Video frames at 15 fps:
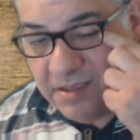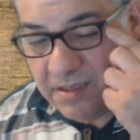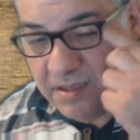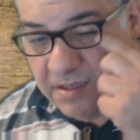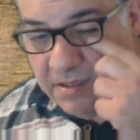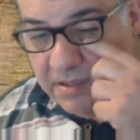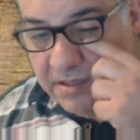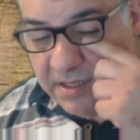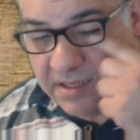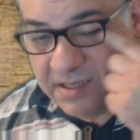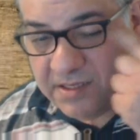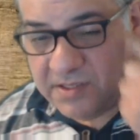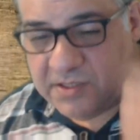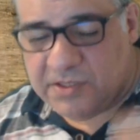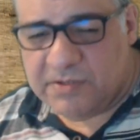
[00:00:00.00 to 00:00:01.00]
Yeah,
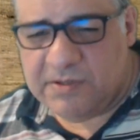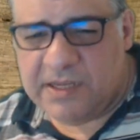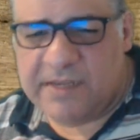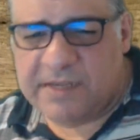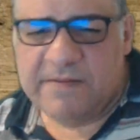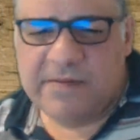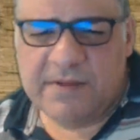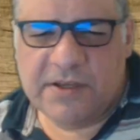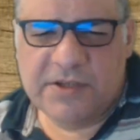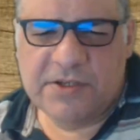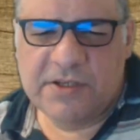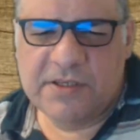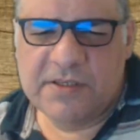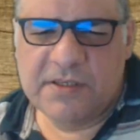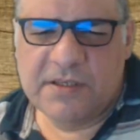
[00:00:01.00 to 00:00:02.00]
it's too late
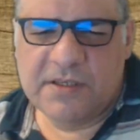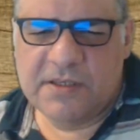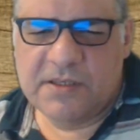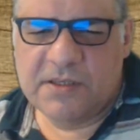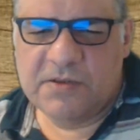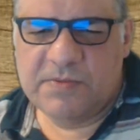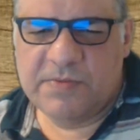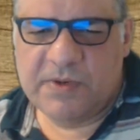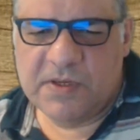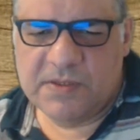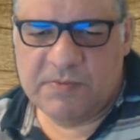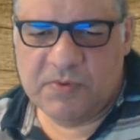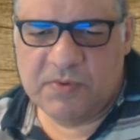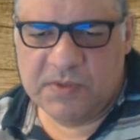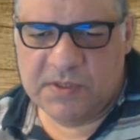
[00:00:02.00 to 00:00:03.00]
actually, isn't it? Those
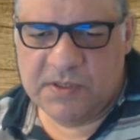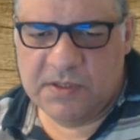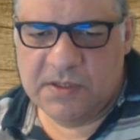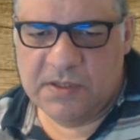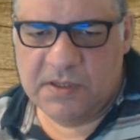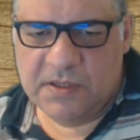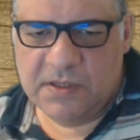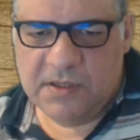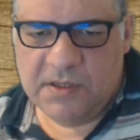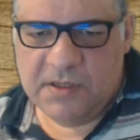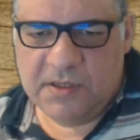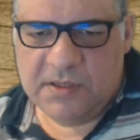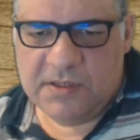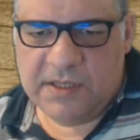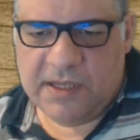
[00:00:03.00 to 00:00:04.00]
passed pawns,
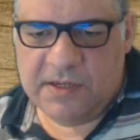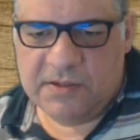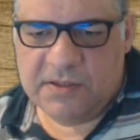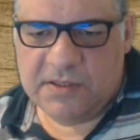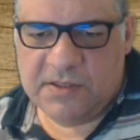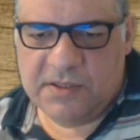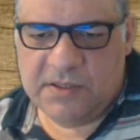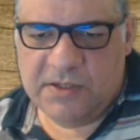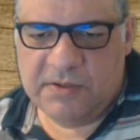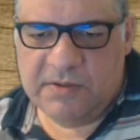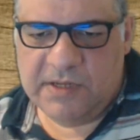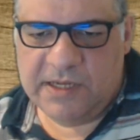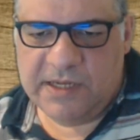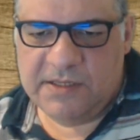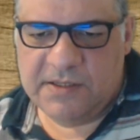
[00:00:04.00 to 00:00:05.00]
that looks too
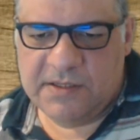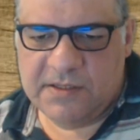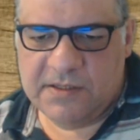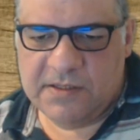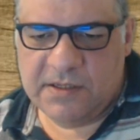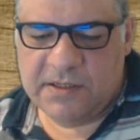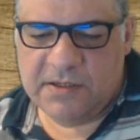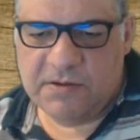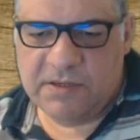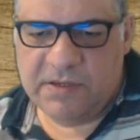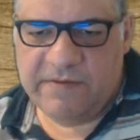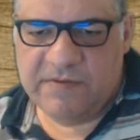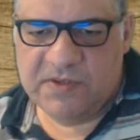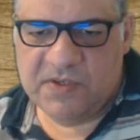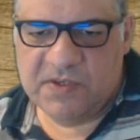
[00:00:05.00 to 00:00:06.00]
late. I can't
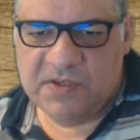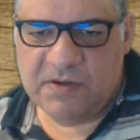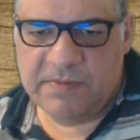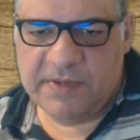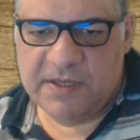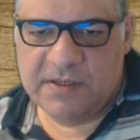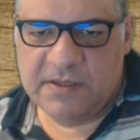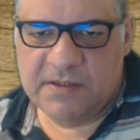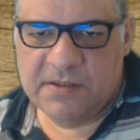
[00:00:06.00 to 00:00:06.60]
even stop it.